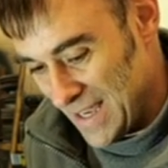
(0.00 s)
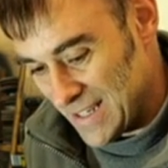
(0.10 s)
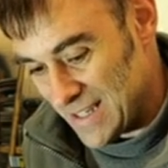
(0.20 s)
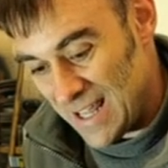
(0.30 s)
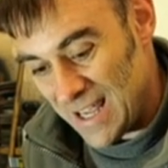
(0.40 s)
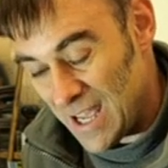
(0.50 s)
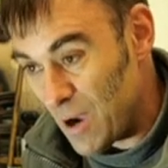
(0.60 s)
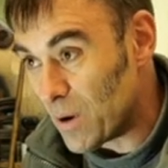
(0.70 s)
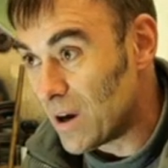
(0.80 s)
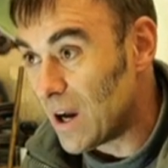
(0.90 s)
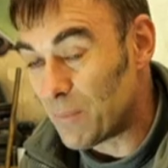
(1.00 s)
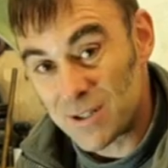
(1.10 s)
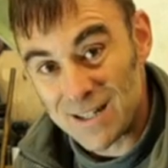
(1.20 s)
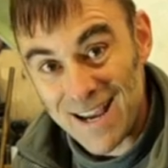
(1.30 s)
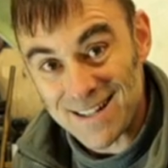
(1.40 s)
So there you go, up
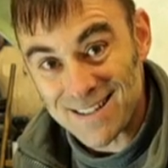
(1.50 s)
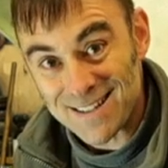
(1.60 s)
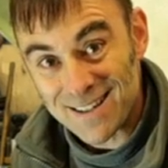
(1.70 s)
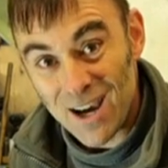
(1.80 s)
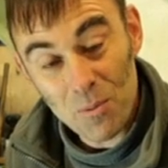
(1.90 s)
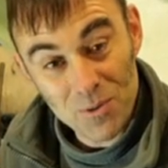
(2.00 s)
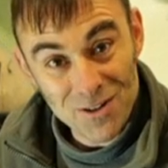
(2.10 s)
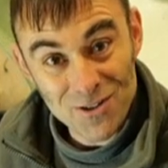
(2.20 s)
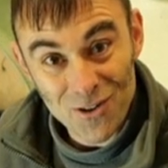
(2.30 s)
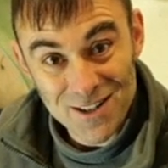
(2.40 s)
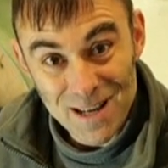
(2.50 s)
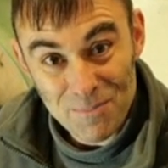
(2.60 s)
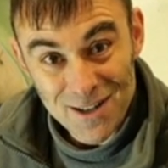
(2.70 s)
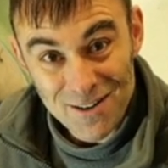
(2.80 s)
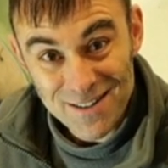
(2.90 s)
to date. Hope you enjoyed this
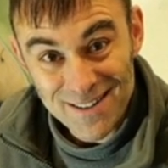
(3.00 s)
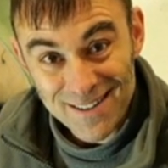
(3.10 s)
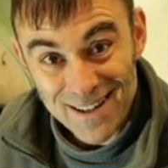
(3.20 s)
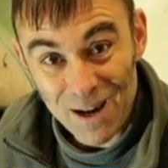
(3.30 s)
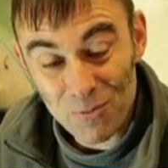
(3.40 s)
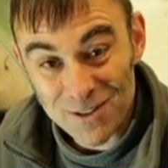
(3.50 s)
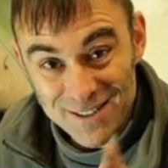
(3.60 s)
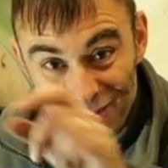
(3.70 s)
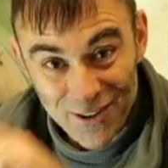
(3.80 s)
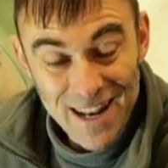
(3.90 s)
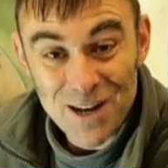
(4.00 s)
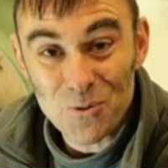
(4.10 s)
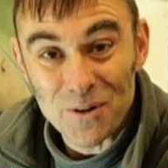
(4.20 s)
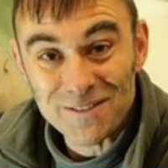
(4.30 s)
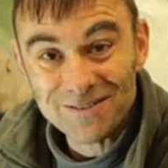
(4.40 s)
episode, and we'll see you on the
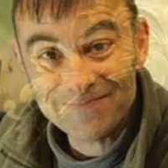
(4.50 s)
next one.